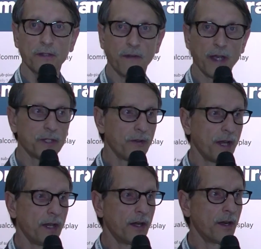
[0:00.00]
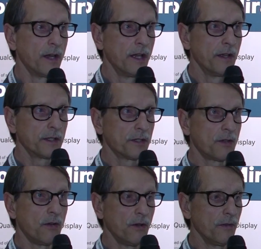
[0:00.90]
device right here this is
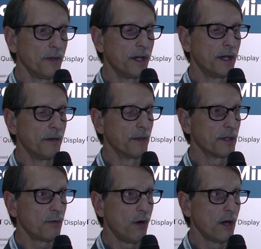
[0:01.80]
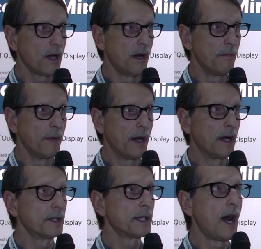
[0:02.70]
called um, Qualcomm
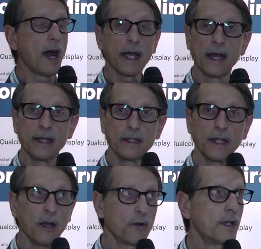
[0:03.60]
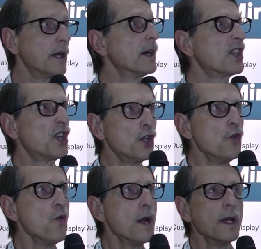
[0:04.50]
uh, Toq,
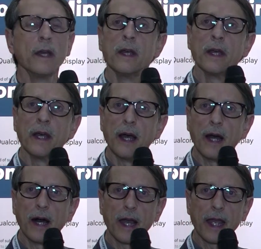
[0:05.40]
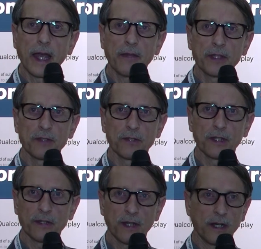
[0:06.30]
T-O-Q, uh, uh, and this is
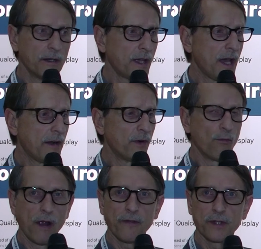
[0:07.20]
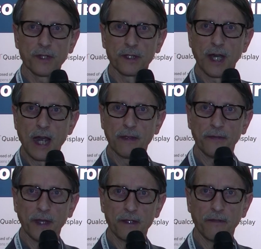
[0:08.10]
a, a, kind of a reference design
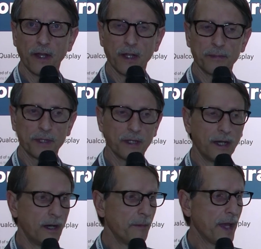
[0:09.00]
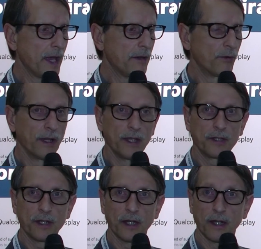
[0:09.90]
that they developed um, and
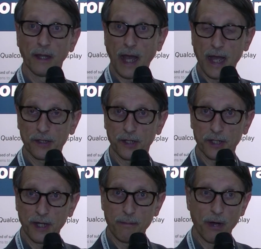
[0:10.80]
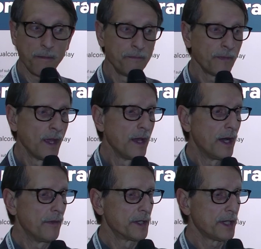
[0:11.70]
released uh, last December.
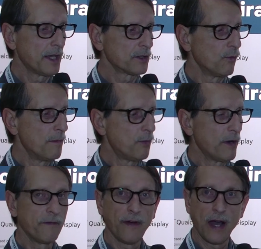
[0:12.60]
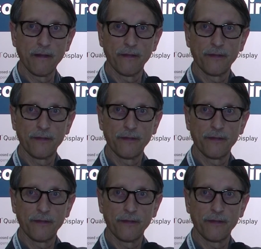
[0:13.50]
Uh, this has a 1.55